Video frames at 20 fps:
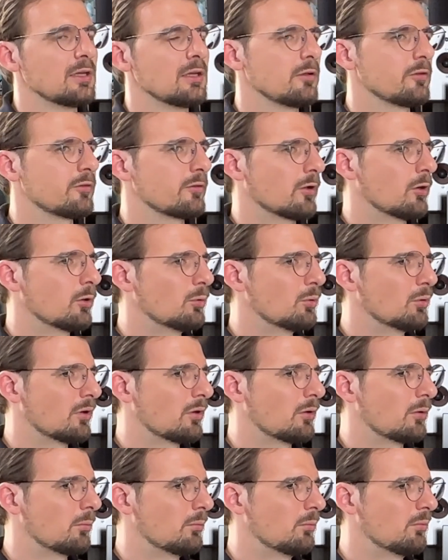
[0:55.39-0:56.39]
So
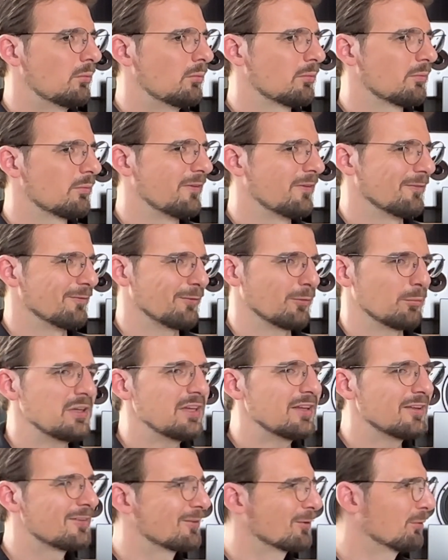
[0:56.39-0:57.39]
um, for me,
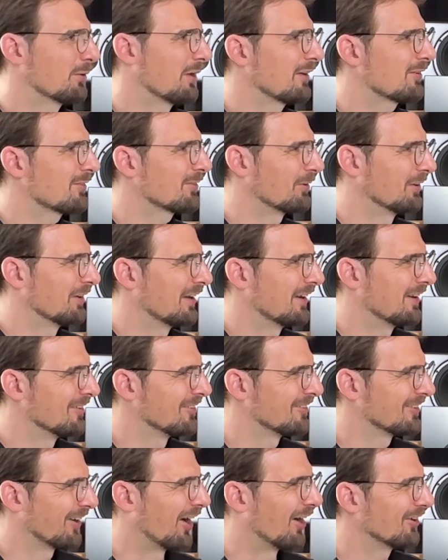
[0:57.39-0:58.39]
it's so natural that it's
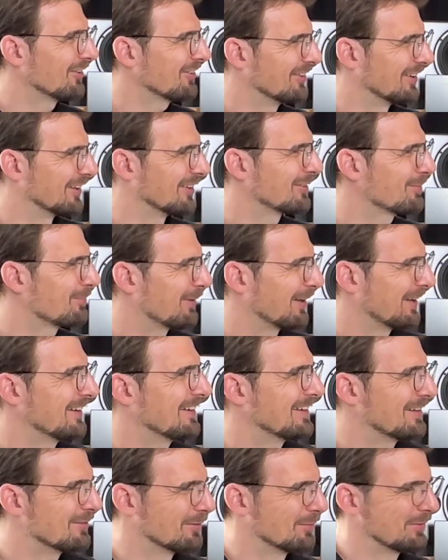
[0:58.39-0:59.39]
hard to explain
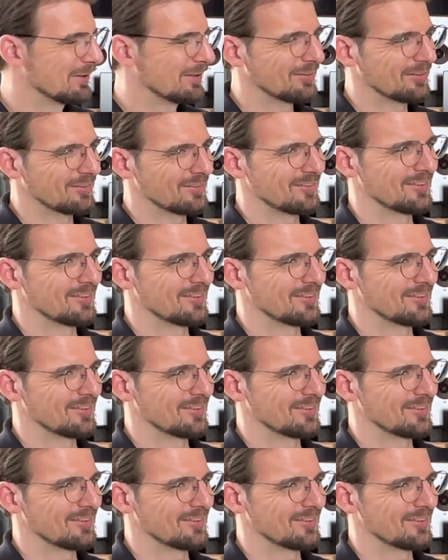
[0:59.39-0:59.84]
even because